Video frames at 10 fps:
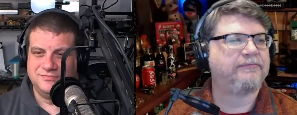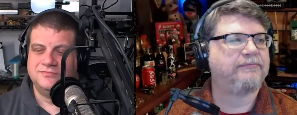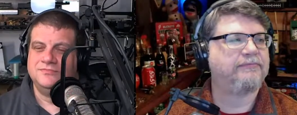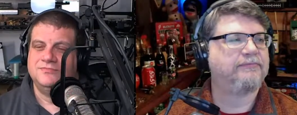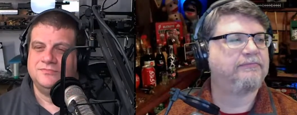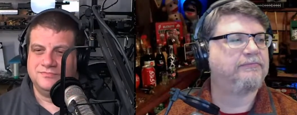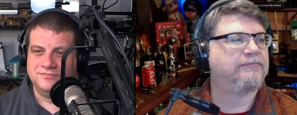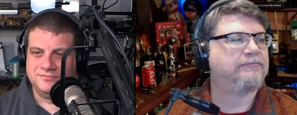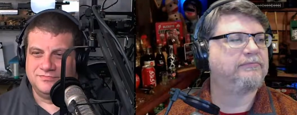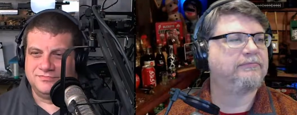
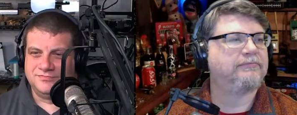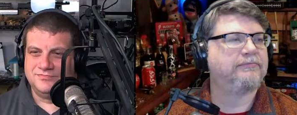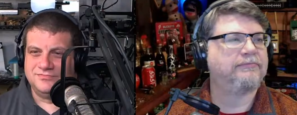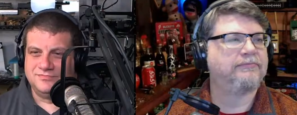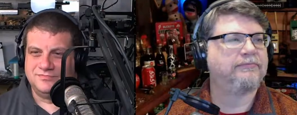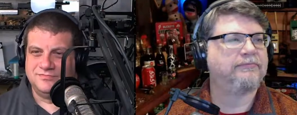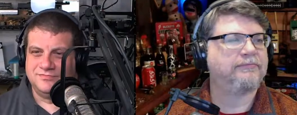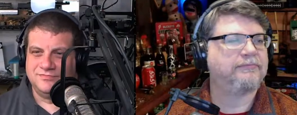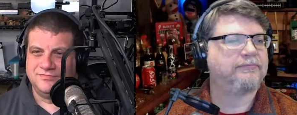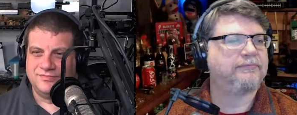
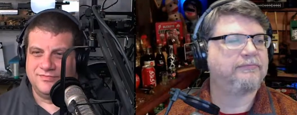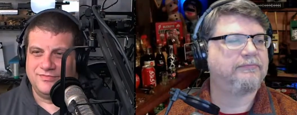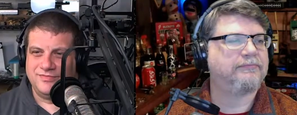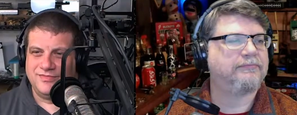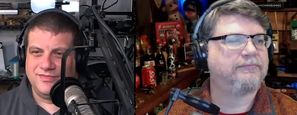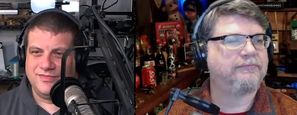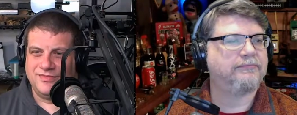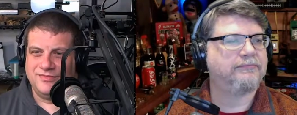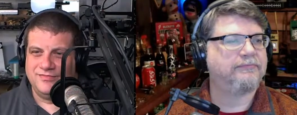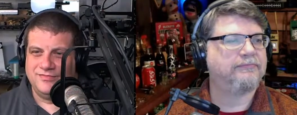
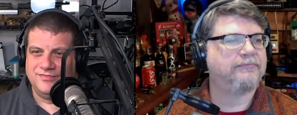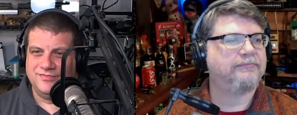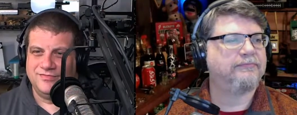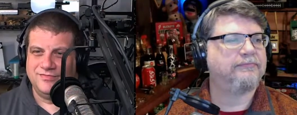No one is speaking in this clip.